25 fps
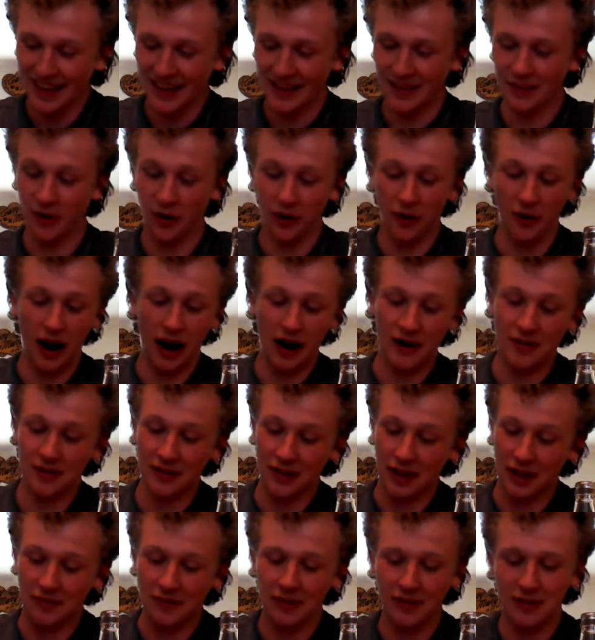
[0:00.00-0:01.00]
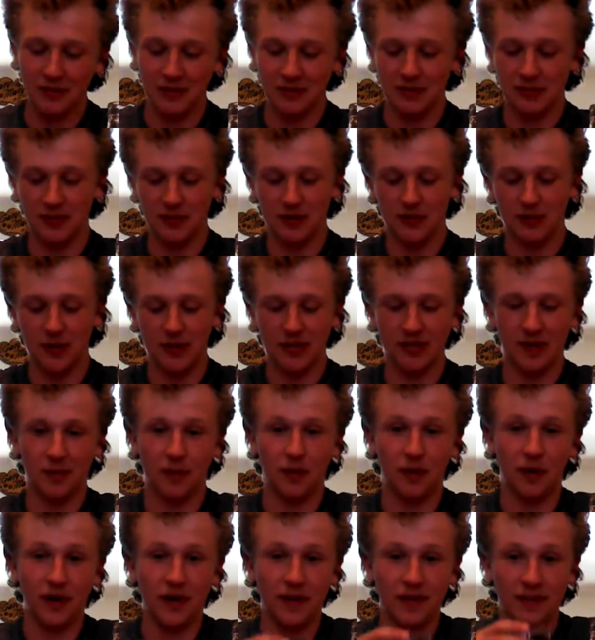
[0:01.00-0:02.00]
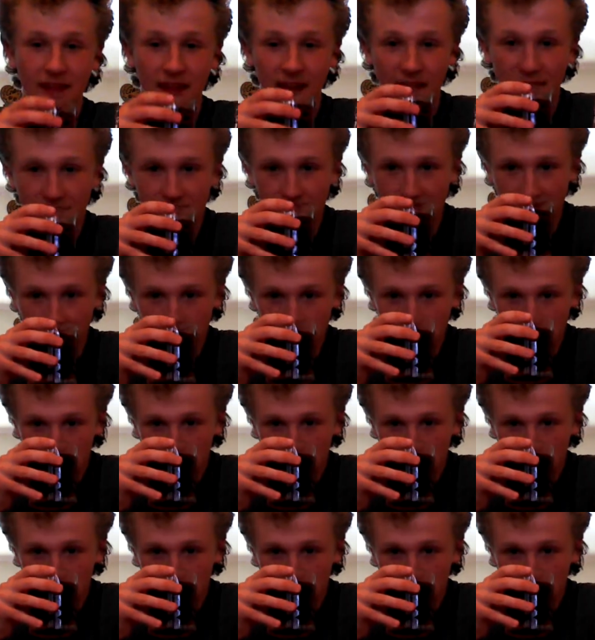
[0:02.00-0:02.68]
Don't I don't know. I'm not even sure you're supposed to breathe this.